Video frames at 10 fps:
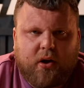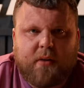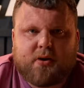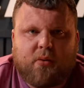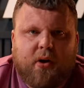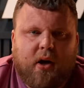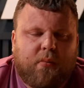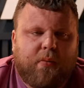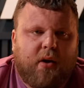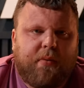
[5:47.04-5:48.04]
Grip's a bit
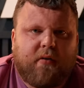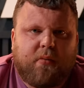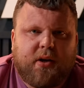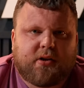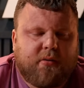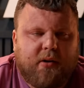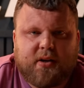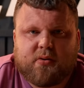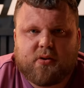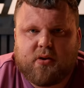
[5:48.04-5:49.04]
of a weakness of mine.
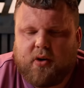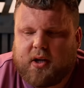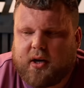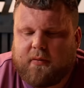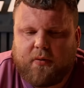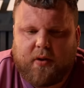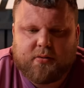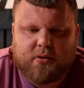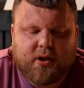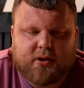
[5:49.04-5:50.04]
This wasn't really gripful.
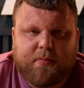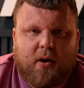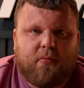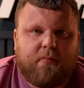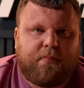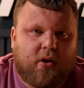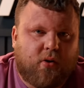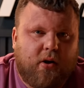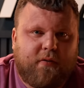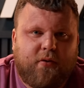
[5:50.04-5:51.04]
This was just about
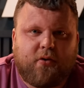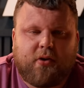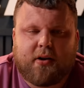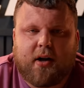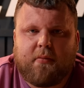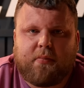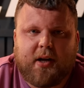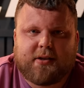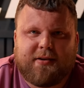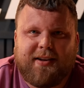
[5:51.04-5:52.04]
going through to a dark
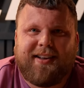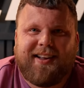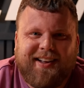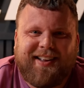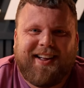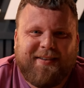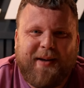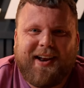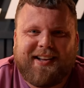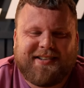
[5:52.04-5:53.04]
place and
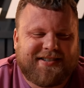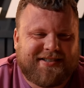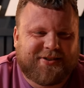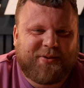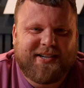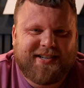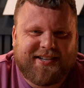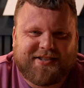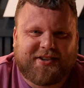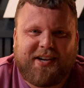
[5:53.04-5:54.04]
mentally just squeezing
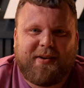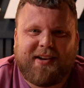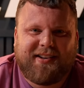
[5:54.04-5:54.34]
and screaming.